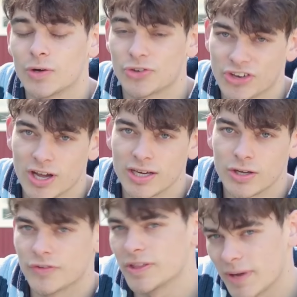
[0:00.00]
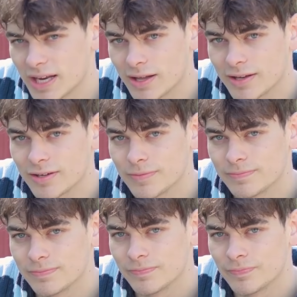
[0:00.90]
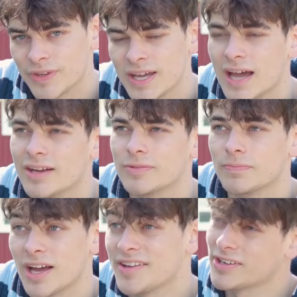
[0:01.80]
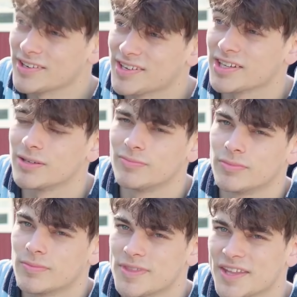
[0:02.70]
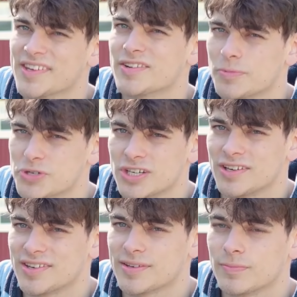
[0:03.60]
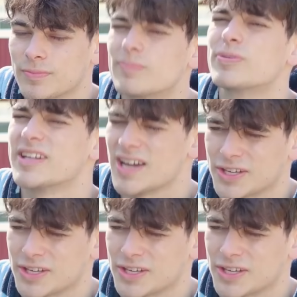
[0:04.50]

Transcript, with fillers: outside of the mainland. And as you can see, that description is pretty